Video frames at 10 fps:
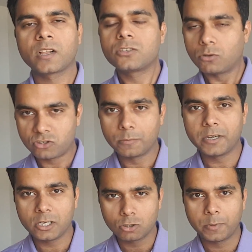So
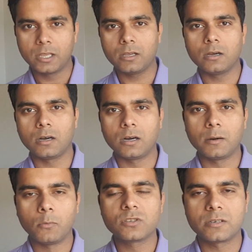Germany to be
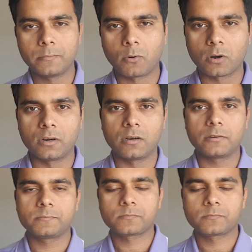most important.